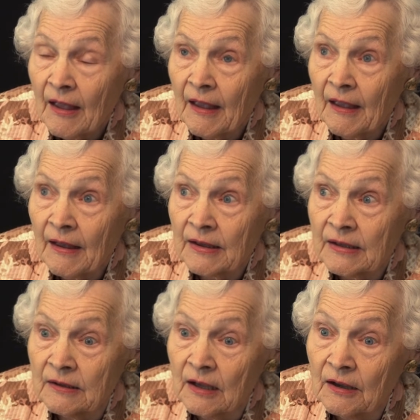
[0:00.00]

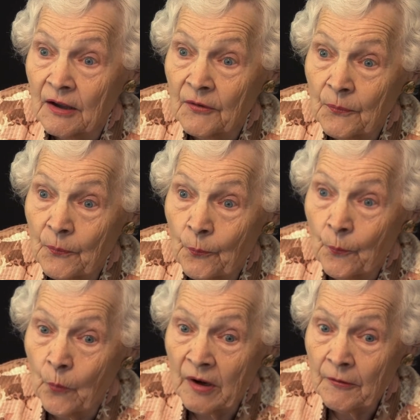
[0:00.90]
And
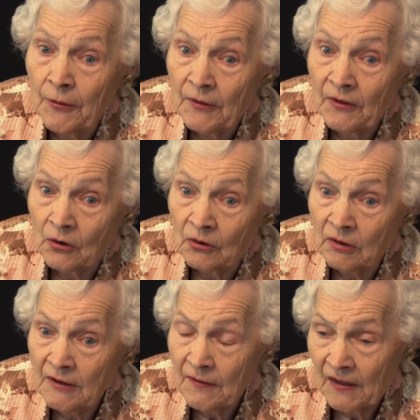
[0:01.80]
one of the
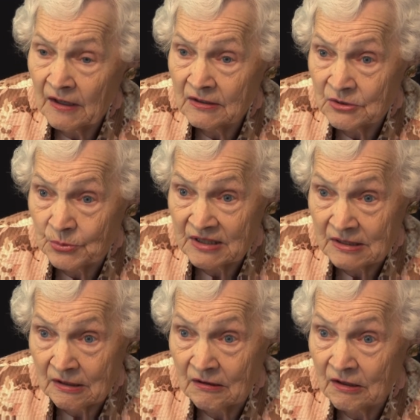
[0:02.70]
early things we
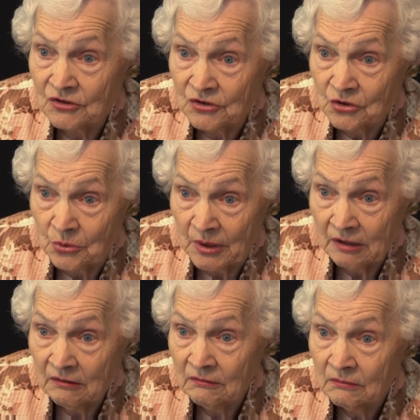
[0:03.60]
started
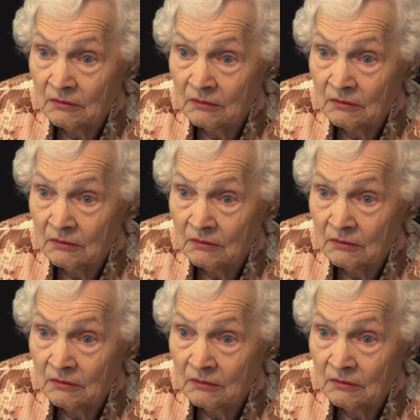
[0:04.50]
doing